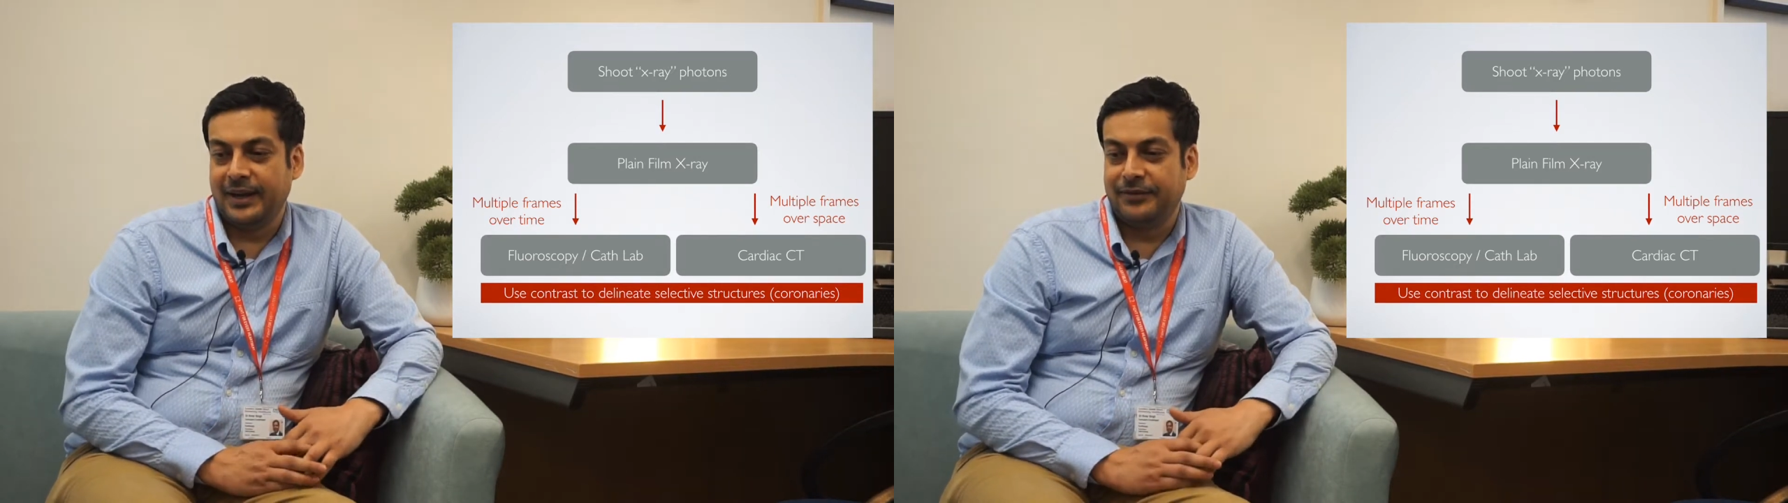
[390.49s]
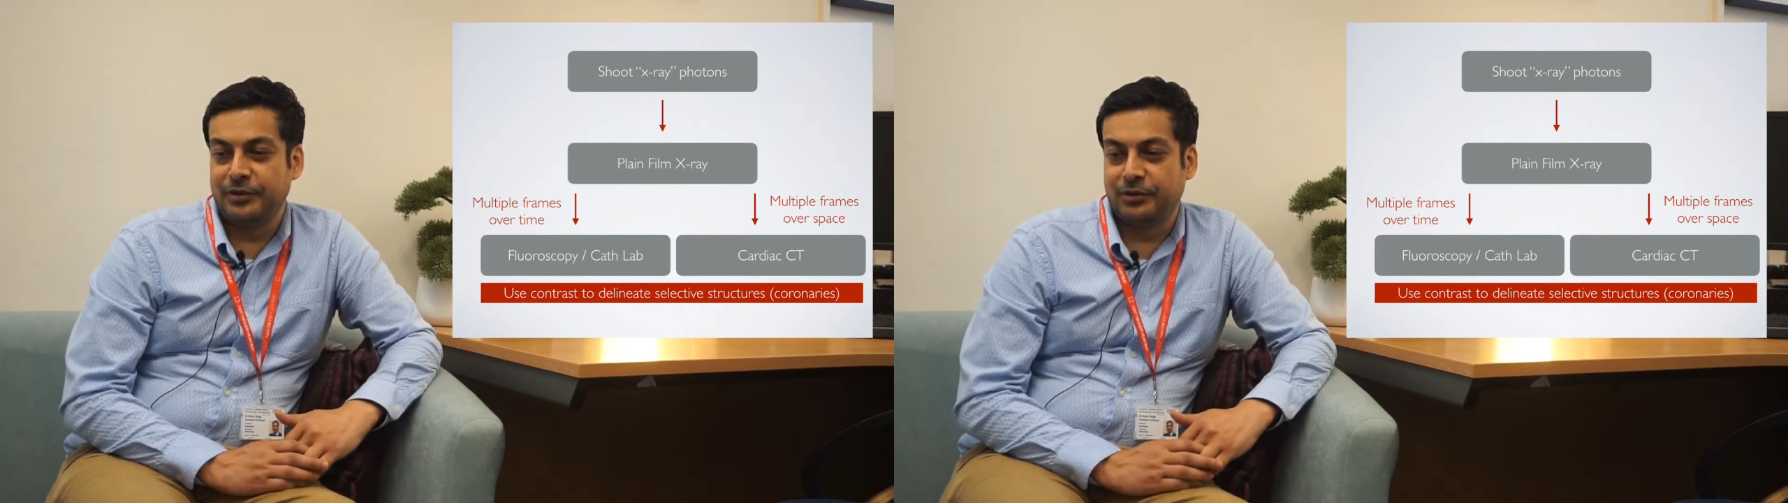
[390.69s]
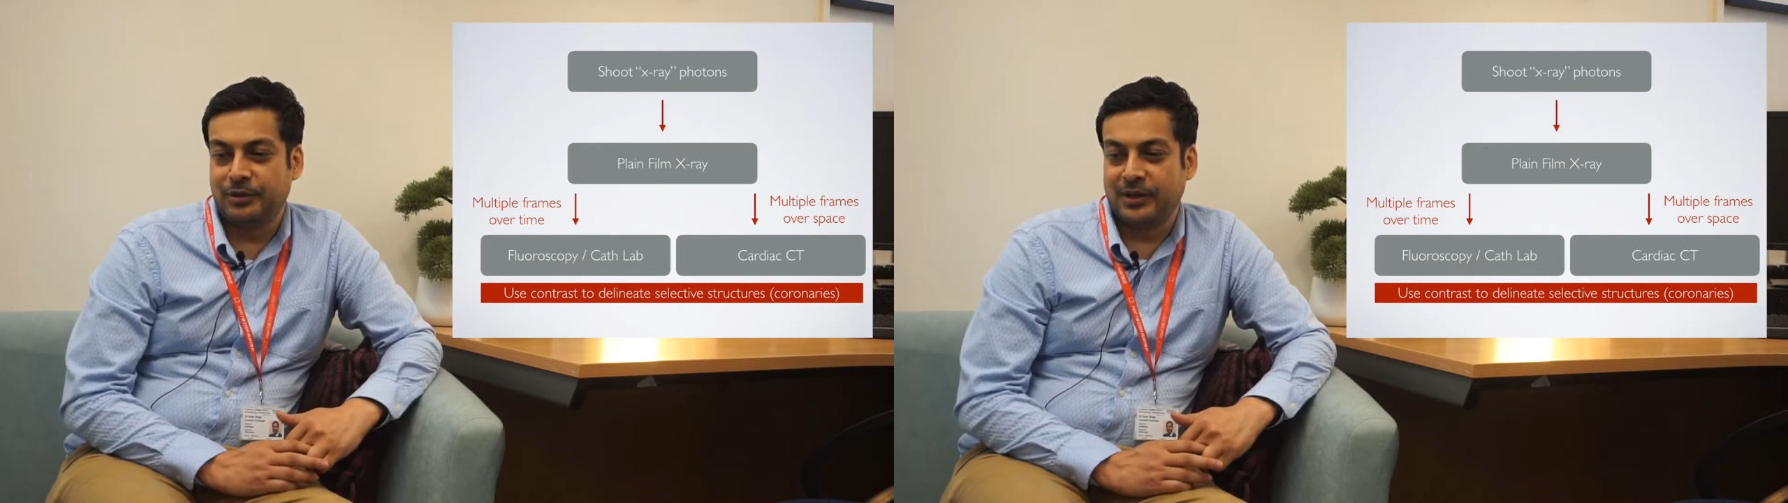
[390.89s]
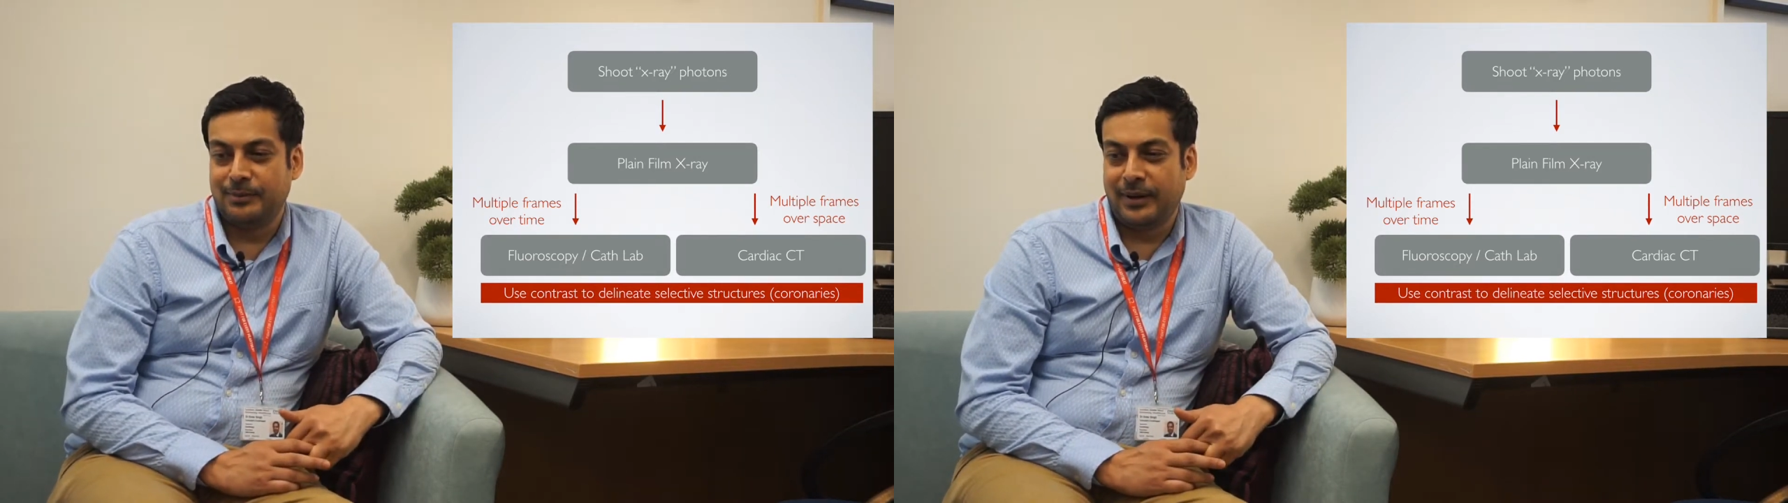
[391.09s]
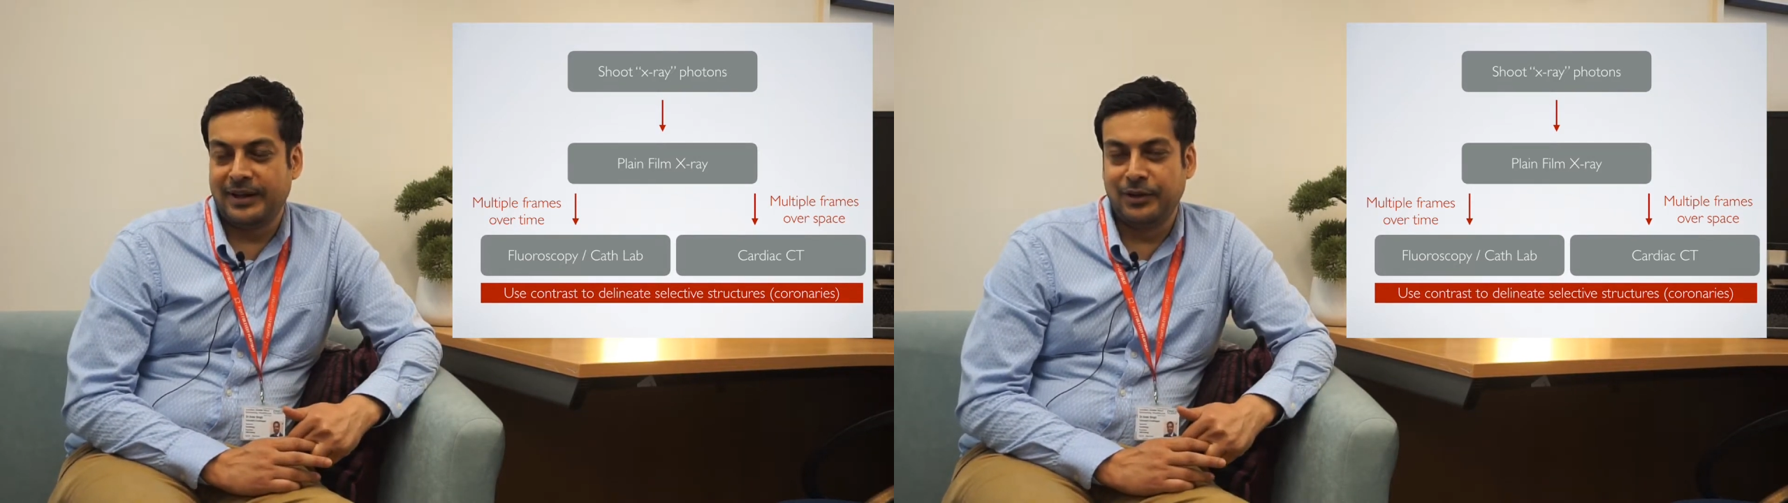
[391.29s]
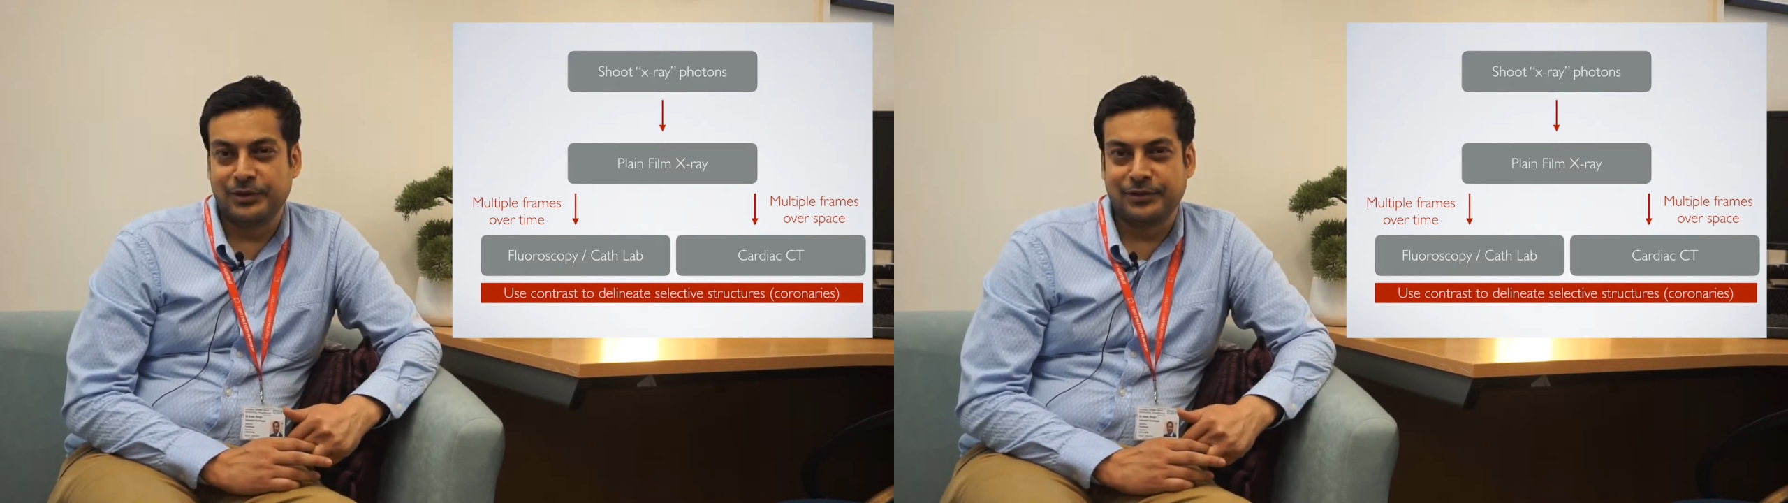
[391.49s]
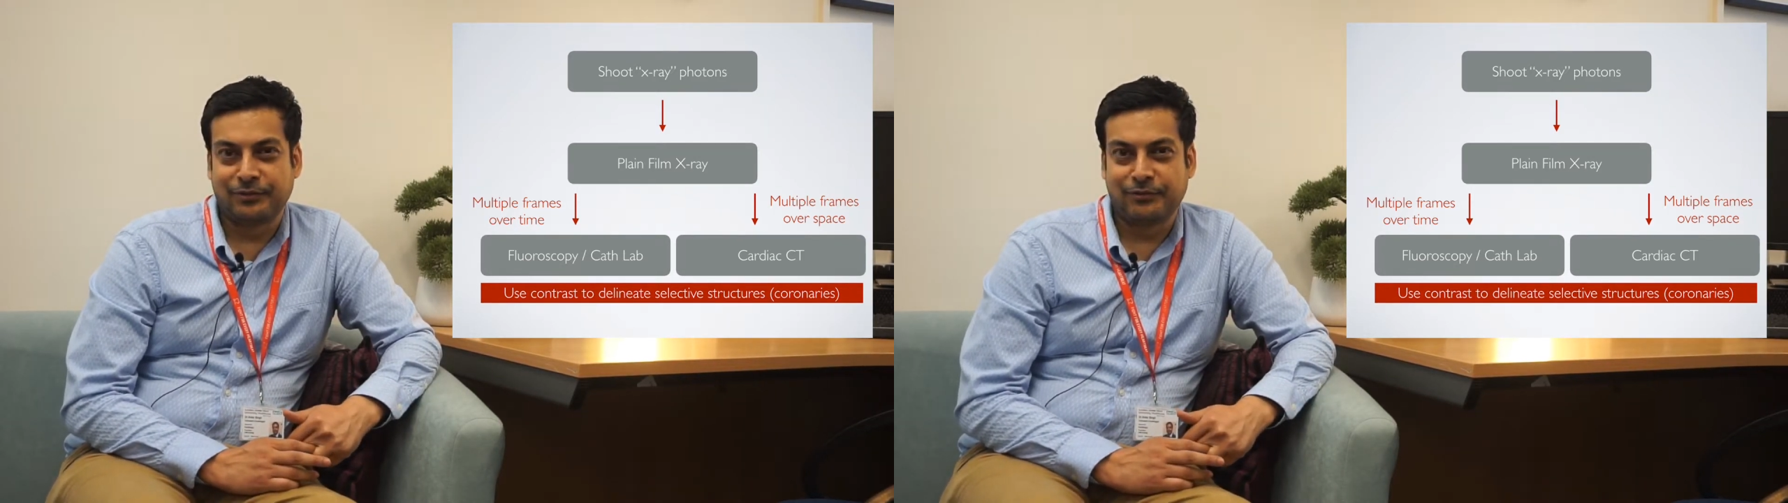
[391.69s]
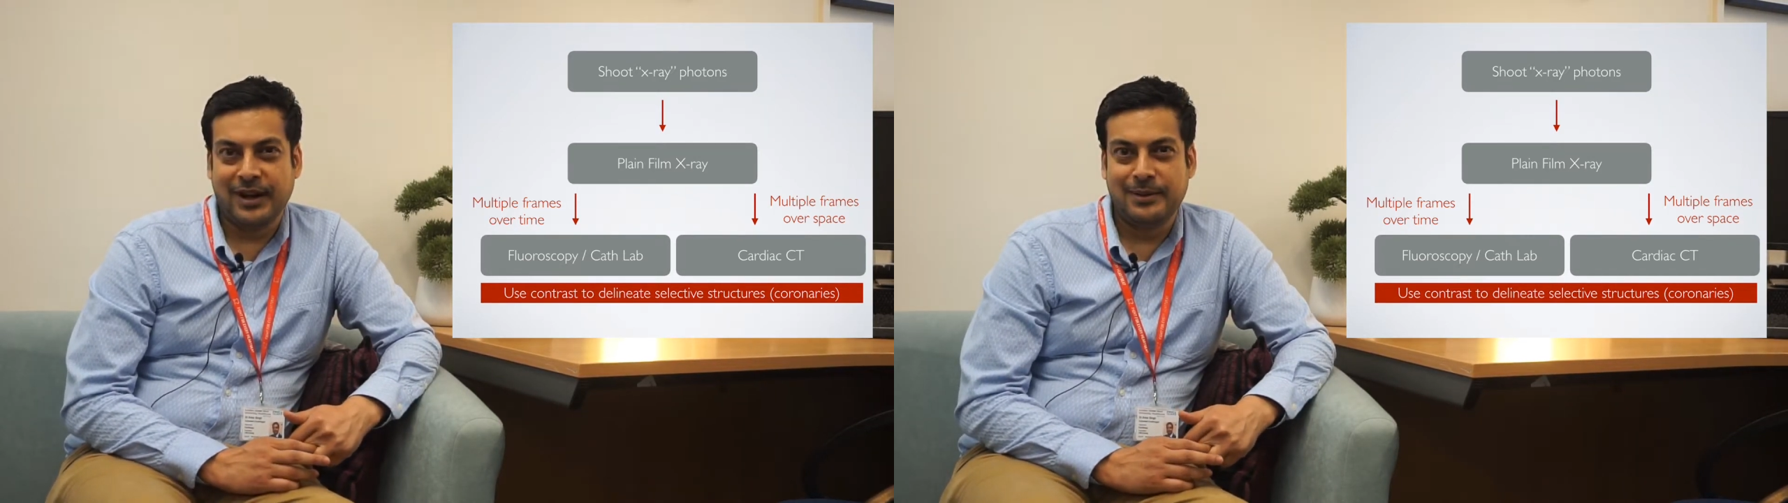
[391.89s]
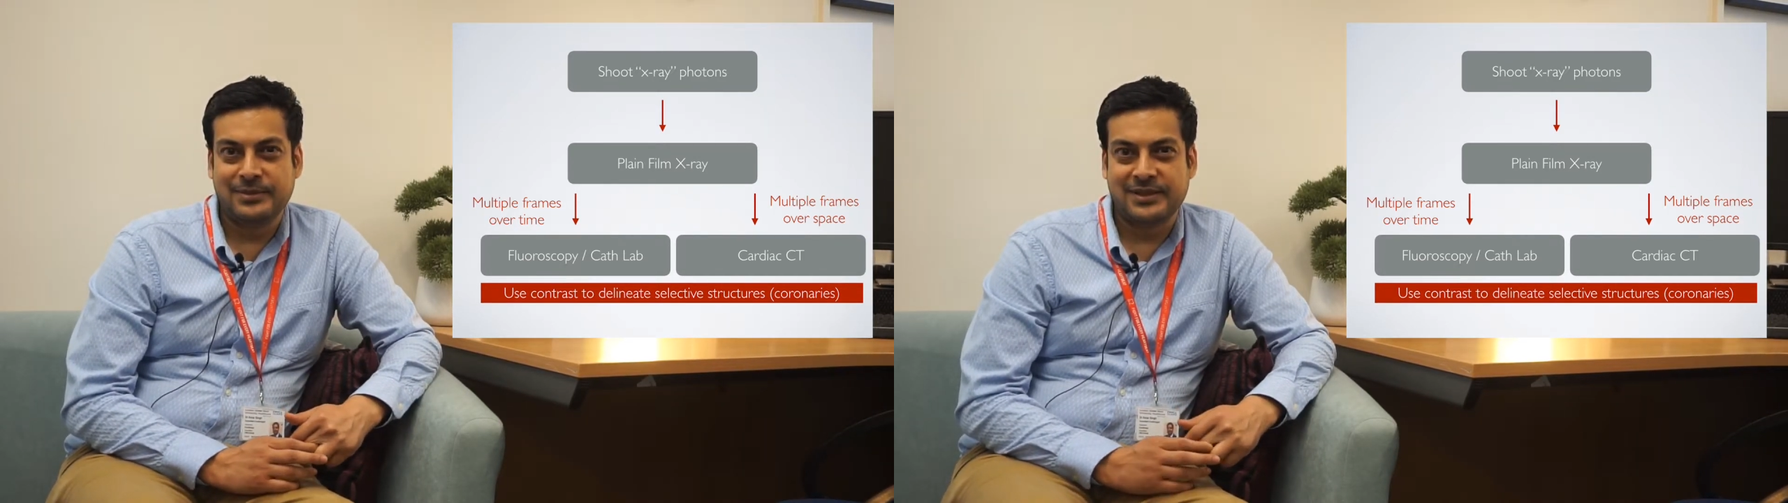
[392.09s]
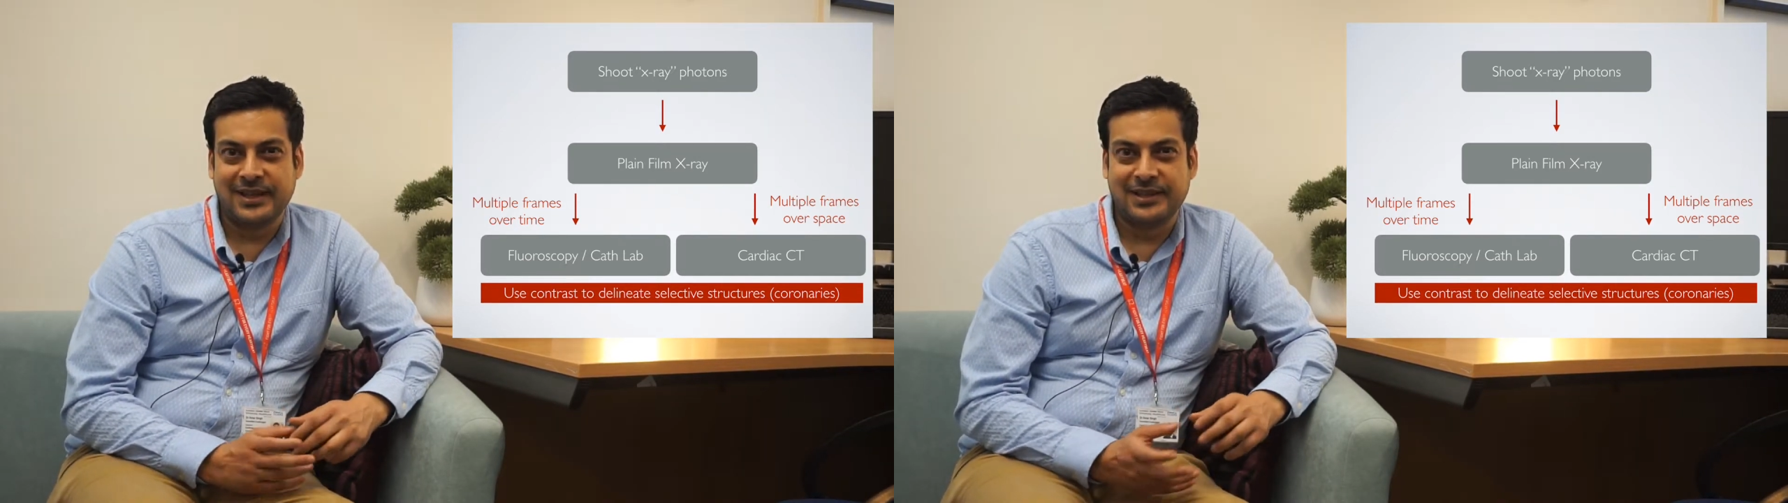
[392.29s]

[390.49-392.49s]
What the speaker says: And if you combine lots of frames